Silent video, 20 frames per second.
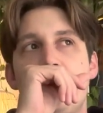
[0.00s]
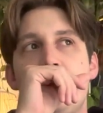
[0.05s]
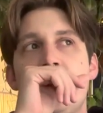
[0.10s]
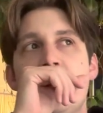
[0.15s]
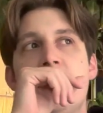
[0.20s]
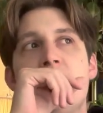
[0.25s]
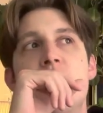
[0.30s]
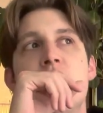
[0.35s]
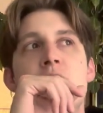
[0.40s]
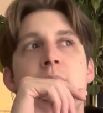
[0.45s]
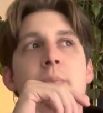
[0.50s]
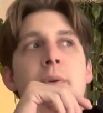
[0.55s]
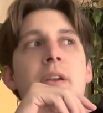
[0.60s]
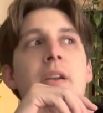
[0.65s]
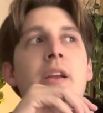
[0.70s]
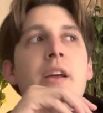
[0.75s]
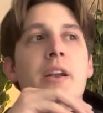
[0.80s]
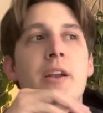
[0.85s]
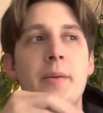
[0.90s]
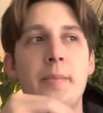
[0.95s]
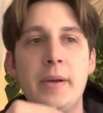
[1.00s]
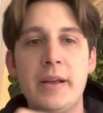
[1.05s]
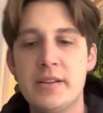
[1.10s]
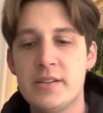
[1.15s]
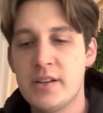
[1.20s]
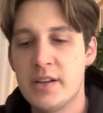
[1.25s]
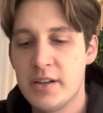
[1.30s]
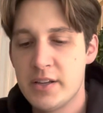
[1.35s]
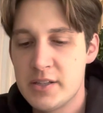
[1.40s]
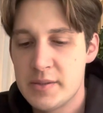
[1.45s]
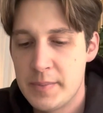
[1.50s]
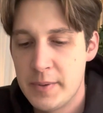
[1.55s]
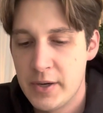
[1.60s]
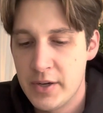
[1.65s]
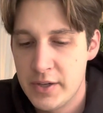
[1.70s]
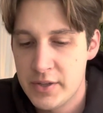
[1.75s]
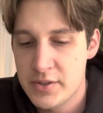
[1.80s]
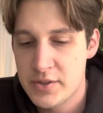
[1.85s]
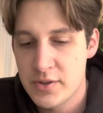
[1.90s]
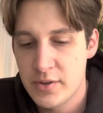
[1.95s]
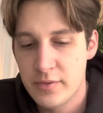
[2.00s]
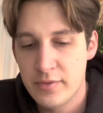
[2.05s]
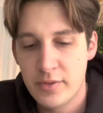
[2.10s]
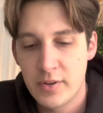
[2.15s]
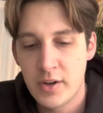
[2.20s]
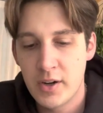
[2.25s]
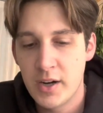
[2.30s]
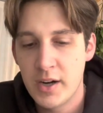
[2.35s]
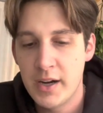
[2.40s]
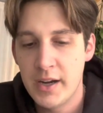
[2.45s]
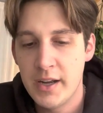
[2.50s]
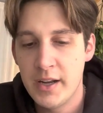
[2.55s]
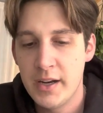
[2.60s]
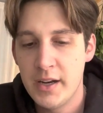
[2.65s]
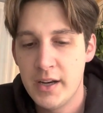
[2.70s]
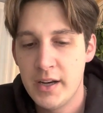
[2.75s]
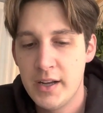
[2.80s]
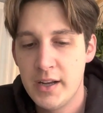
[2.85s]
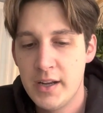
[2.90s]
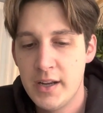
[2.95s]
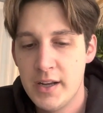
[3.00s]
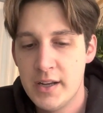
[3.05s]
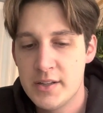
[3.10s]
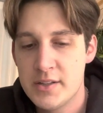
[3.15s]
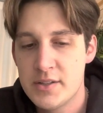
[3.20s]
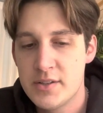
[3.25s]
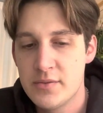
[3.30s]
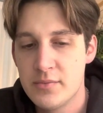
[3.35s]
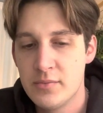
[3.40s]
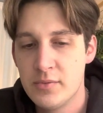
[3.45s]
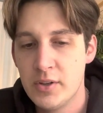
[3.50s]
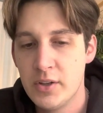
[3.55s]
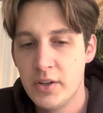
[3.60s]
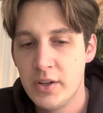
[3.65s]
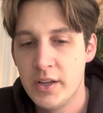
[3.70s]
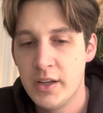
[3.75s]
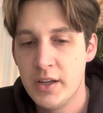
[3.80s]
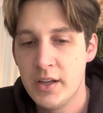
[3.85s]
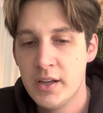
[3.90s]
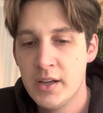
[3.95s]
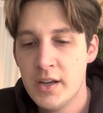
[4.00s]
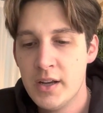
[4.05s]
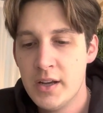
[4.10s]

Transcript: it's just been an amazing experience so far, and it's really